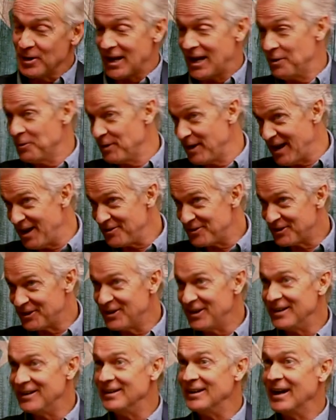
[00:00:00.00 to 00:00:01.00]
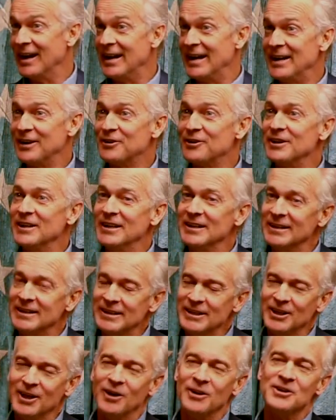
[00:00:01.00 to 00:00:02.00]
but I went out there and I anchored it,
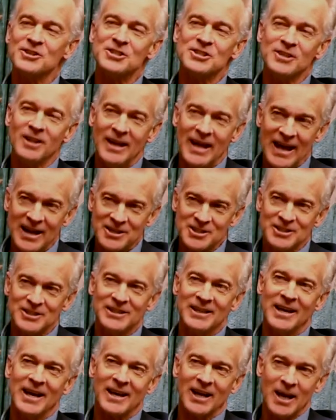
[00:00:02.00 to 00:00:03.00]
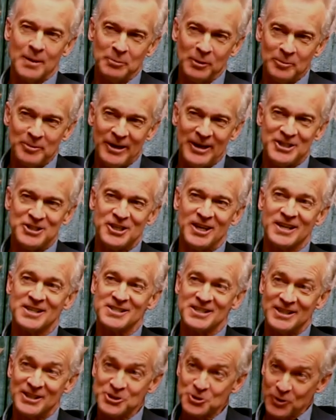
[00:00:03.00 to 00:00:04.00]
and you know, until I actually got a couple of
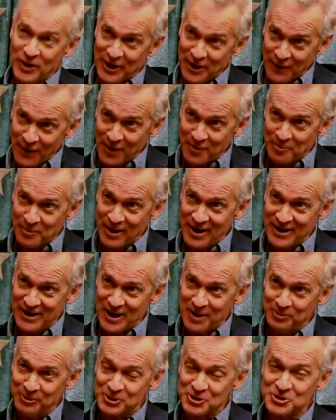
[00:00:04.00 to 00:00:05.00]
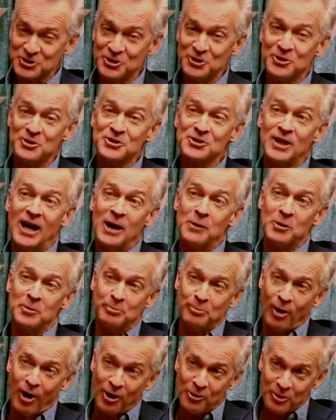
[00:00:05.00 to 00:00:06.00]
paychecks in, so I can go out and buy a couple of suits, I
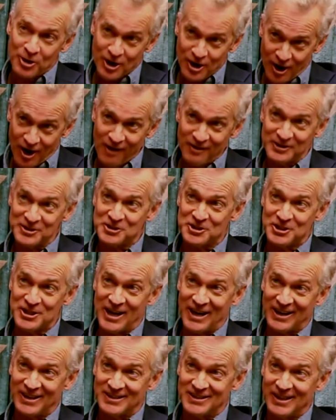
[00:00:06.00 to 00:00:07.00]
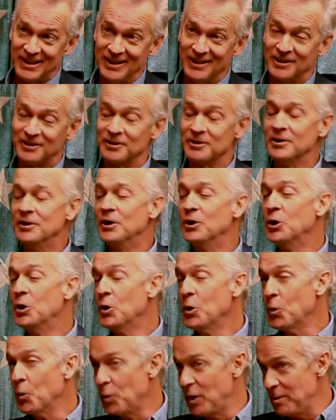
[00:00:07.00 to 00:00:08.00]
would borrow Colin's jacket to anchor.
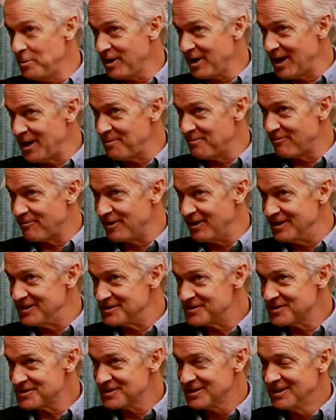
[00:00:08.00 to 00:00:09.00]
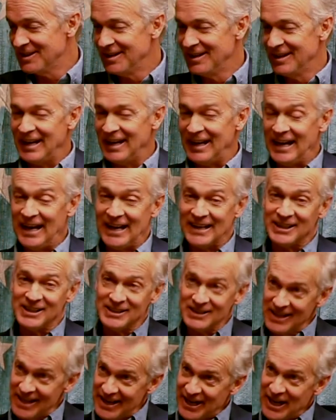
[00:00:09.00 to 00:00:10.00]
We became friends, and
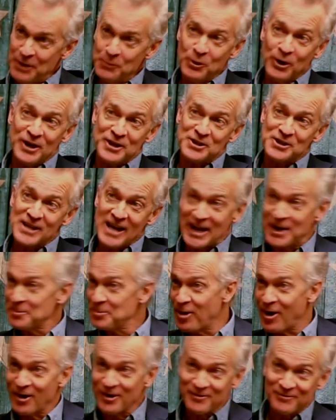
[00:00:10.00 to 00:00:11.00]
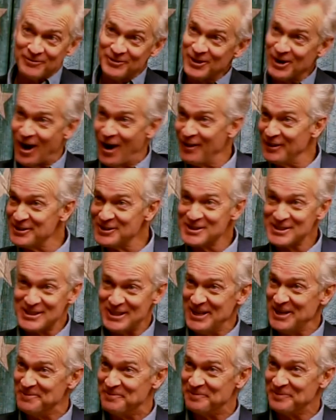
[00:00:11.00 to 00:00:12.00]
Glennie was kind of part of Colin's
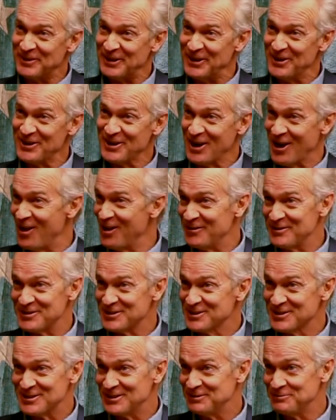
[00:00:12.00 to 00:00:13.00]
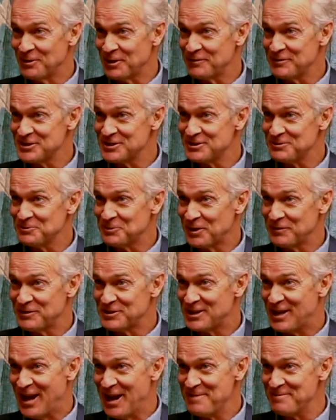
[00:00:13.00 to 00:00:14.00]
team. You know, Colin was one of his one of
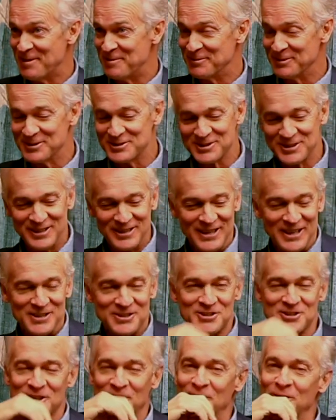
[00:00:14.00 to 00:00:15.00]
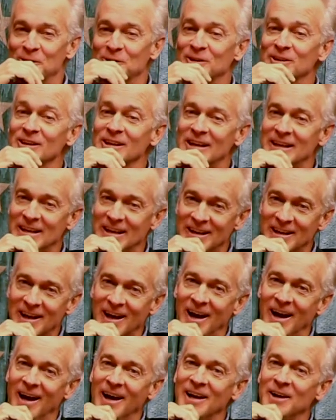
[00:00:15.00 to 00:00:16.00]
his gang members. Yeah. And so Glennie and
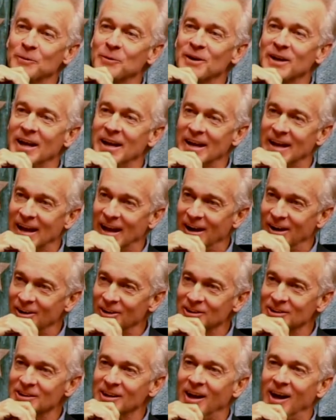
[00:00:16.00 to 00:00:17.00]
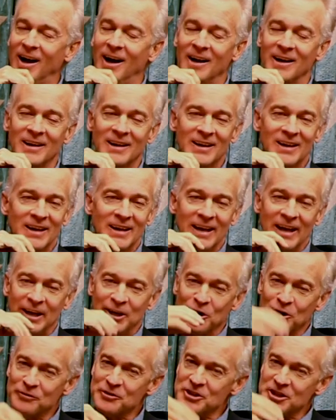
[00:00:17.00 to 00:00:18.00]
I would hang out a lot,
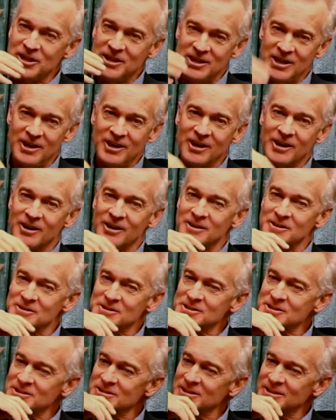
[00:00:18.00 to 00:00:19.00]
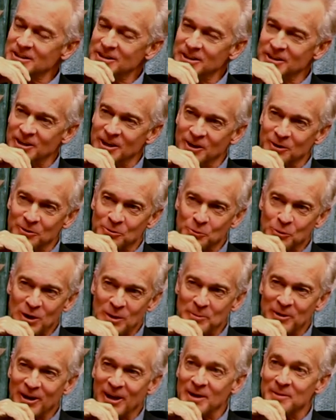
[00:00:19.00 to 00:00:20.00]
and over the years, you know,
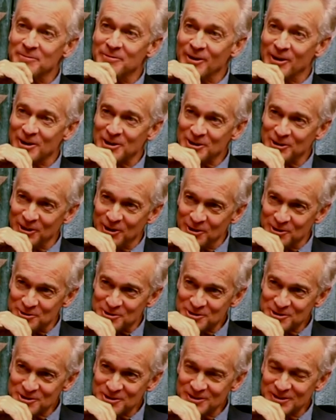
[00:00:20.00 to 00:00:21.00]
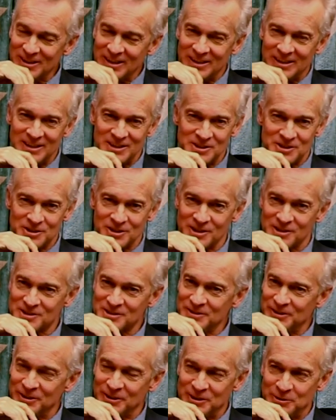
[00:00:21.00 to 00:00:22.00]
we became very close, and he's just,
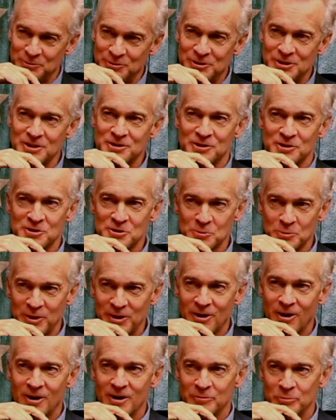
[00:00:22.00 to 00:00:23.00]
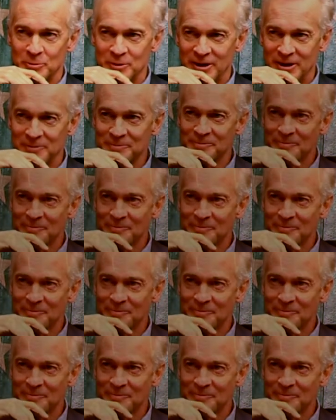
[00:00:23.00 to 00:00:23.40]
you know, he's just a sweetheart of a man.